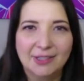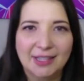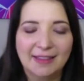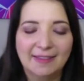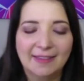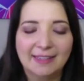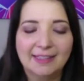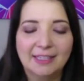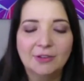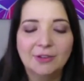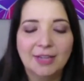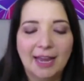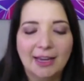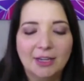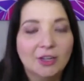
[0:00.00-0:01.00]
and the things that you
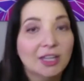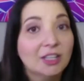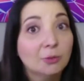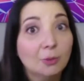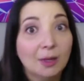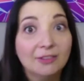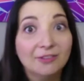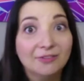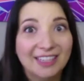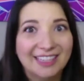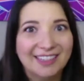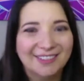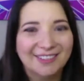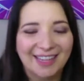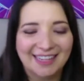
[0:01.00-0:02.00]
get. You get 12
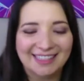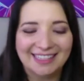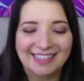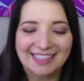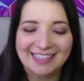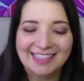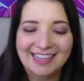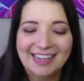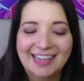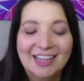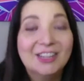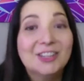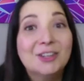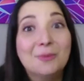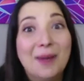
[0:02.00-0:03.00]
video lessons.
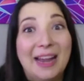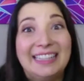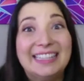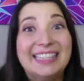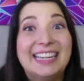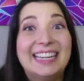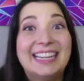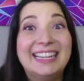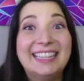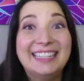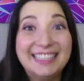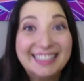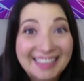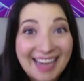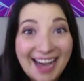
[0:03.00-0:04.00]

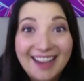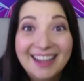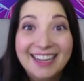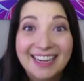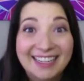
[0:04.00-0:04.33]
29